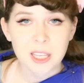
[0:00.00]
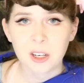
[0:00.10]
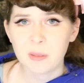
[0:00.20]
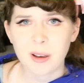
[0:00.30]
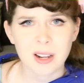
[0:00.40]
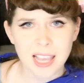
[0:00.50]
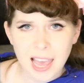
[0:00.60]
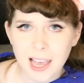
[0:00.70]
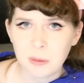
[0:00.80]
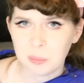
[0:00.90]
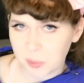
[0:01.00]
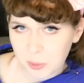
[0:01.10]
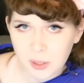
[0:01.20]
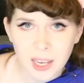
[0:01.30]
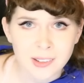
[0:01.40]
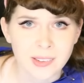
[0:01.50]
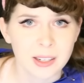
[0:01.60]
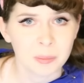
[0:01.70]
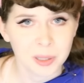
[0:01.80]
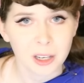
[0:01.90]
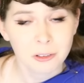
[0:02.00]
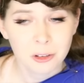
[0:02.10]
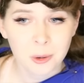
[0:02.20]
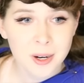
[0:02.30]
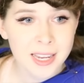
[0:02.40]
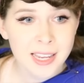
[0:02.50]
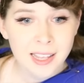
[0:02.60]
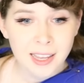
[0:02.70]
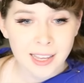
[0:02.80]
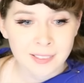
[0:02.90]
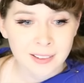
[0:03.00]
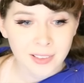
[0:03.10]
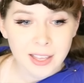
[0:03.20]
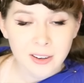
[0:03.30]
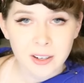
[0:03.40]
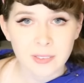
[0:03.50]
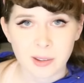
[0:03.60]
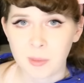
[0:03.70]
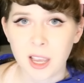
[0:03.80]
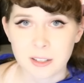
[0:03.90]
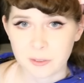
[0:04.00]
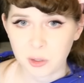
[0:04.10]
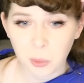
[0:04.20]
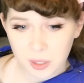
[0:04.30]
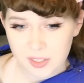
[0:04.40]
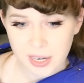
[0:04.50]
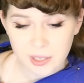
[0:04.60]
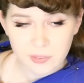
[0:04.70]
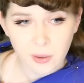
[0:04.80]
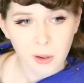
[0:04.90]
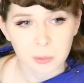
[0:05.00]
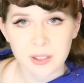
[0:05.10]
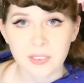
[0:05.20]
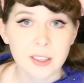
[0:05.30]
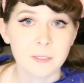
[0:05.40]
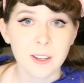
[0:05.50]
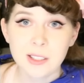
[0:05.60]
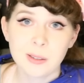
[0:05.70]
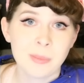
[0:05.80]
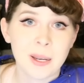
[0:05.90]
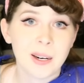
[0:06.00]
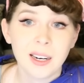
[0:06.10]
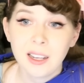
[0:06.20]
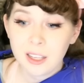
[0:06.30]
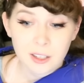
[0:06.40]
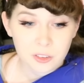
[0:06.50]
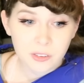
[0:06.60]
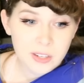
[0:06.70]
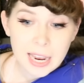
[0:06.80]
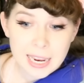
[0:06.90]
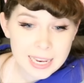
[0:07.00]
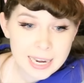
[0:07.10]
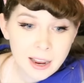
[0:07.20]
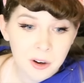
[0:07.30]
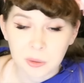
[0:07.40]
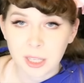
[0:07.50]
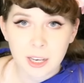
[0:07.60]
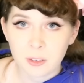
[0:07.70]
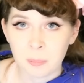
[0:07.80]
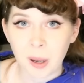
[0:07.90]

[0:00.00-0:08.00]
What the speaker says: we hear about a cat brutalizing a plush toy, and then later in some kind of toy dance hall, we see the victim there just hanging out, like his